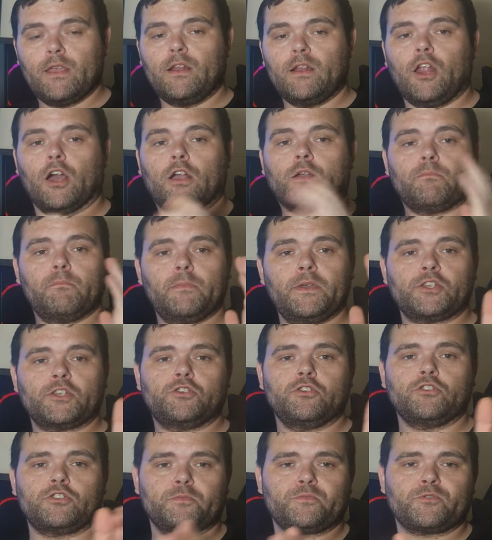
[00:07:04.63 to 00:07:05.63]
Look, make
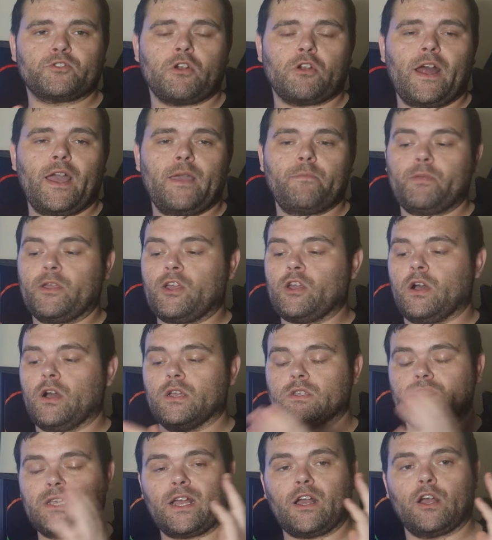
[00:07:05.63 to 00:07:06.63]
sure you subscribe,
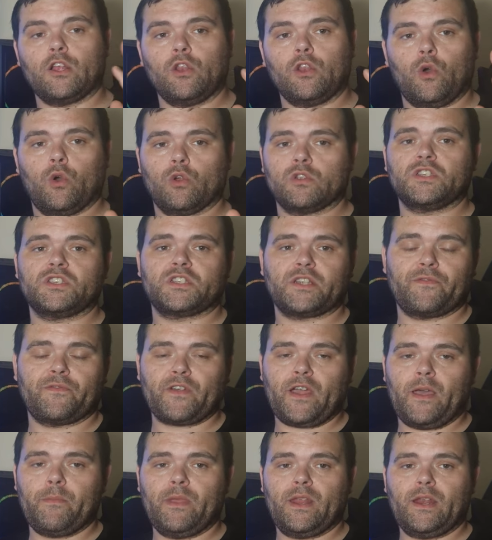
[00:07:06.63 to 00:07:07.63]
because I got loads of stuff
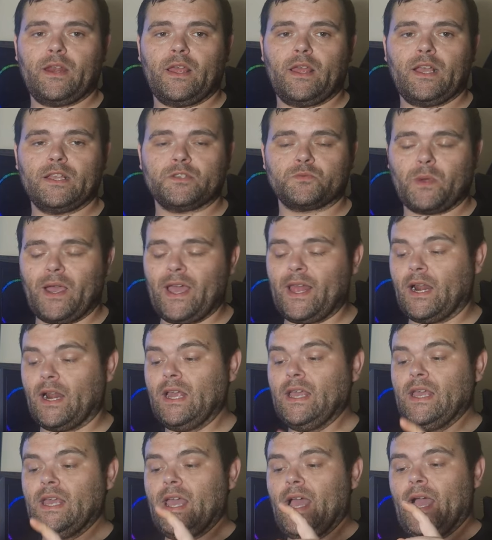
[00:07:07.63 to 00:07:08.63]
coming as well.
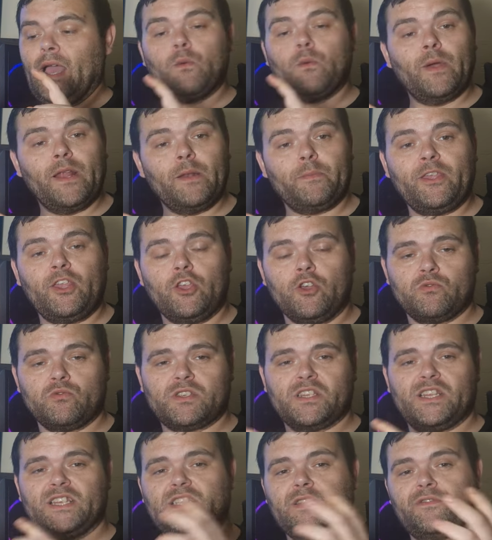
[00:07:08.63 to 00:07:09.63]
I will be
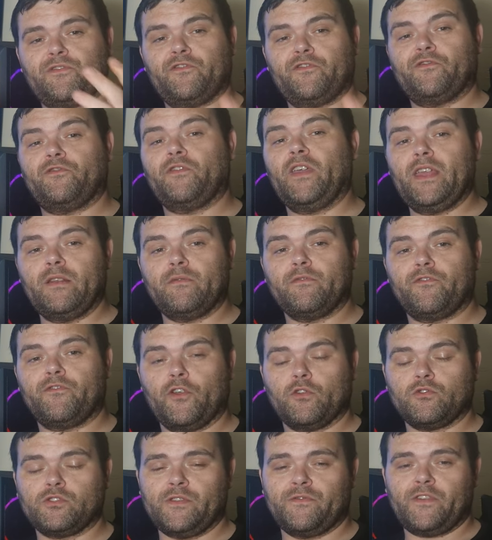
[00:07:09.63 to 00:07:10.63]
using this in
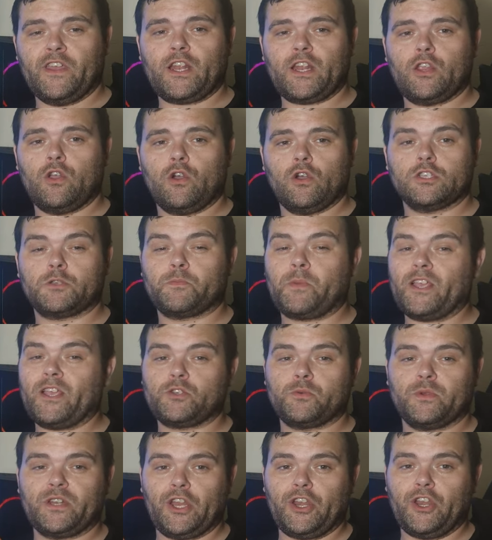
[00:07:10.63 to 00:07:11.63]
future videos,
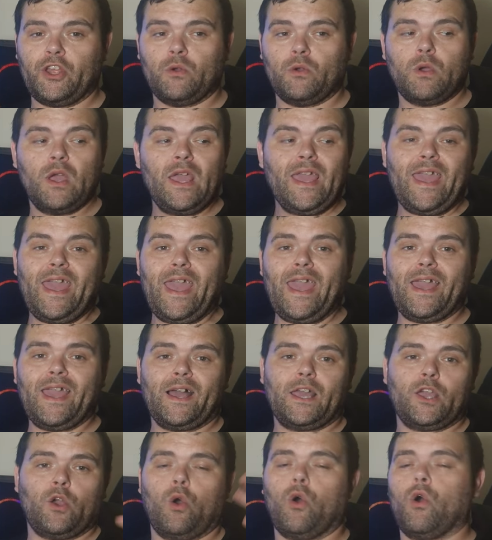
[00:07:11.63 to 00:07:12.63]
especially when a new
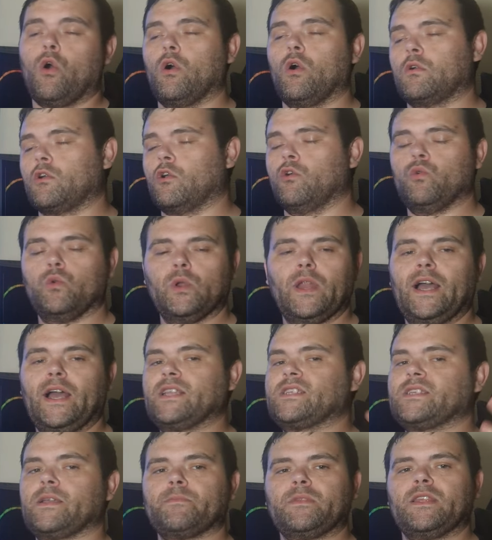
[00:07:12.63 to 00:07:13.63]
AIO cooler,
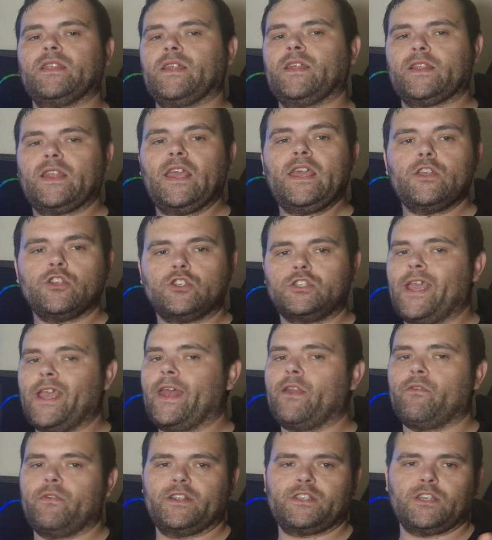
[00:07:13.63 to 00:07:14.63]
something that
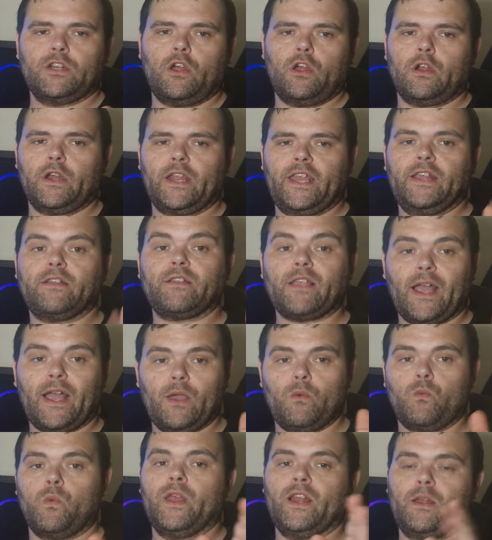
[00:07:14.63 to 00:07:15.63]
generates a lot of heat,
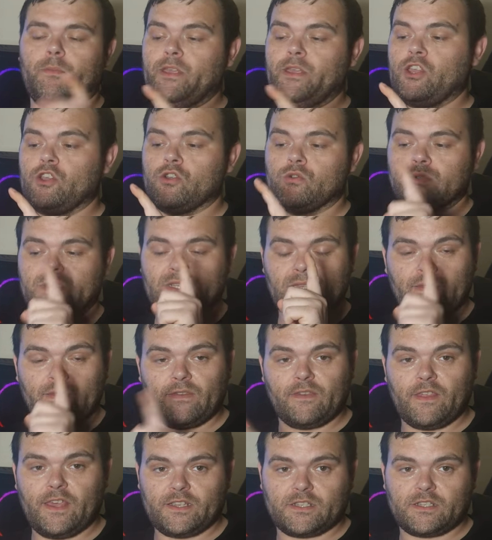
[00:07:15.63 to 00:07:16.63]
I will be using
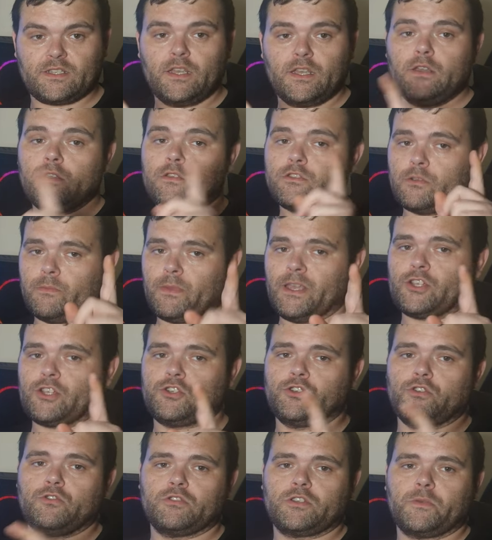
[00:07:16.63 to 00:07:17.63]
this. So make
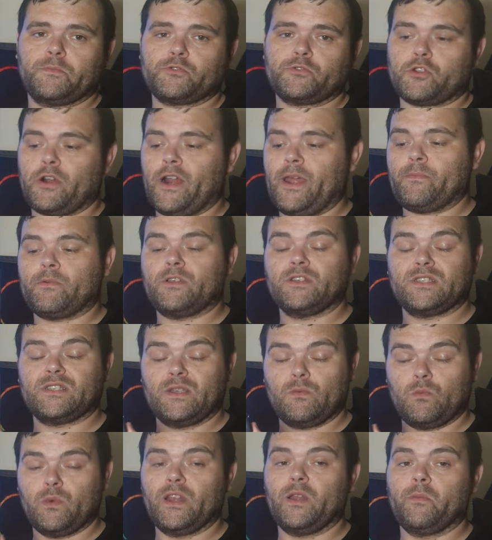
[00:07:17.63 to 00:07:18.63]
sure you subscribe, because
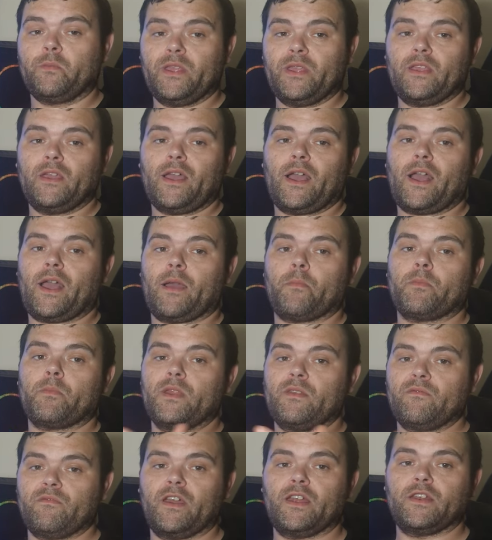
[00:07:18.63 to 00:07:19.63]
it will be
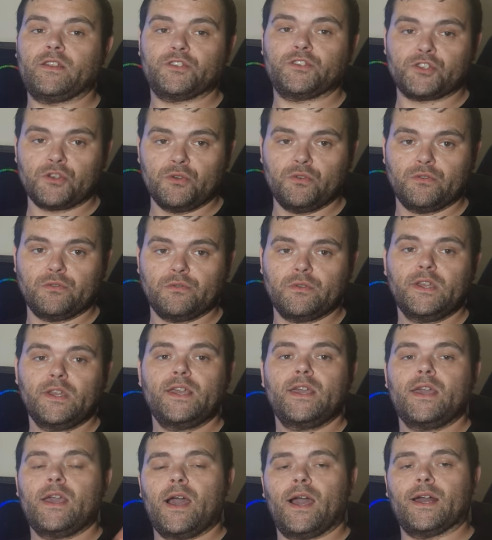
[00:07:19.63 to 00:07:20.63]
happening very soon.
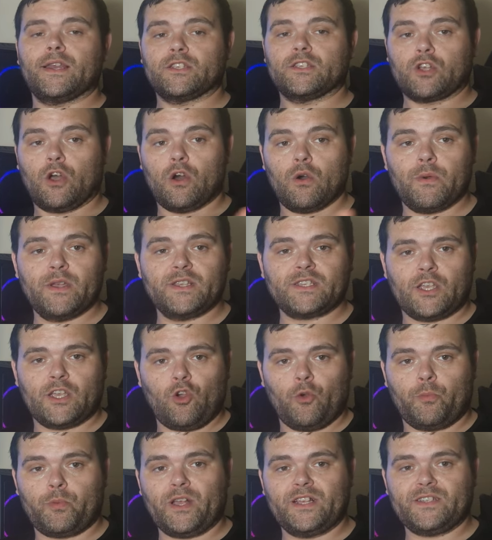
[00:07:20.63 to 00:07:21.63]
And as always, I
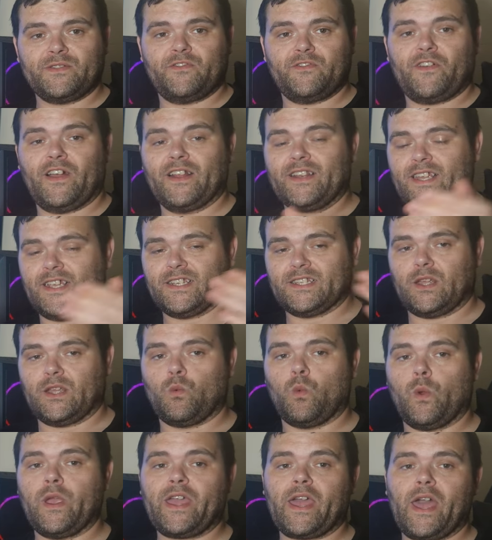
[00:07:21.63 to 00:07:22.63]
hope you guys have a fantastic
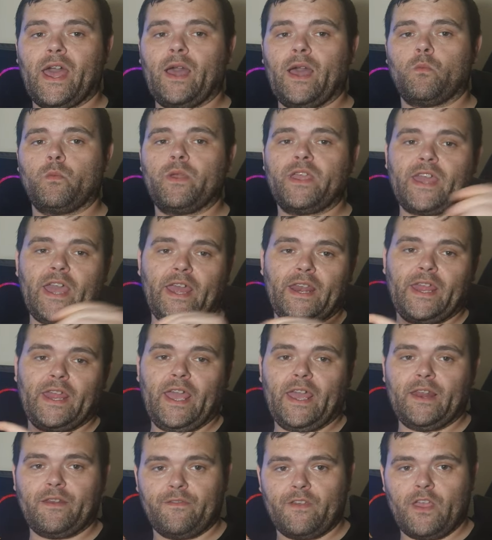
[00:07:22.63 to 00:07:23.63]
week and weekend
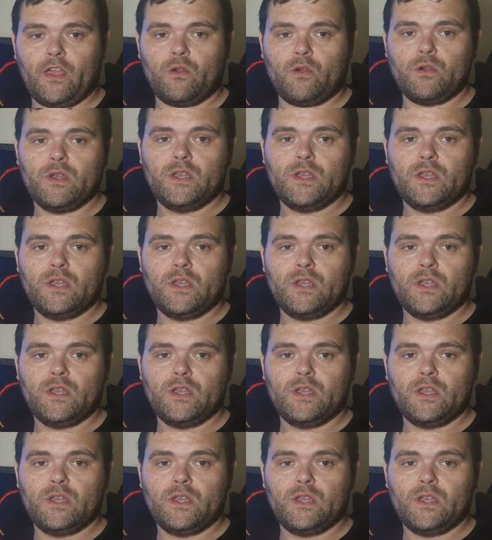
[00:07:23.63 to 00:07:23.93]
ahead of you.